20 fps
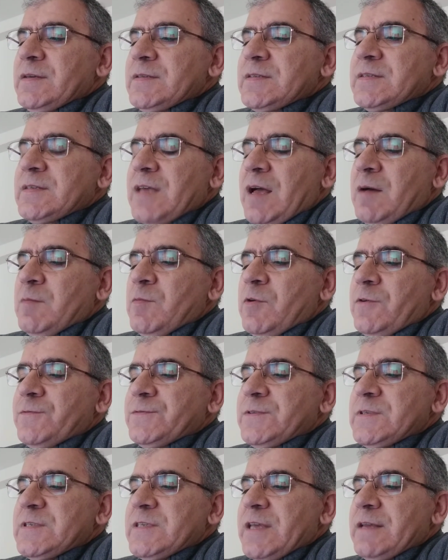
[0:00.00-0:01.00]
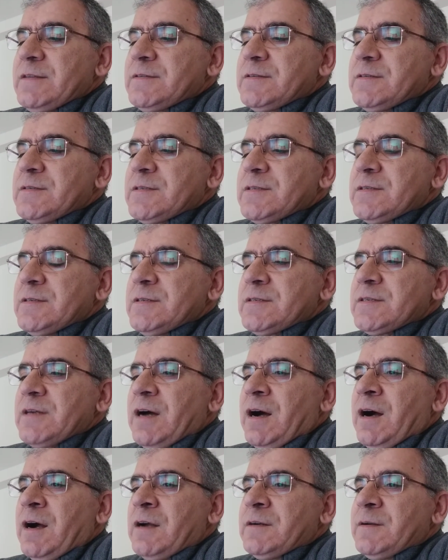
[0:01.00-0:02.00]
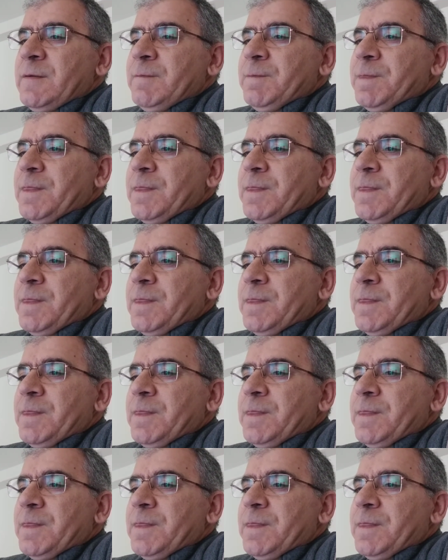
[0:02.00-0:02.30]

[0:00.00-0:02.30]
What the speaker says: some of the sentences are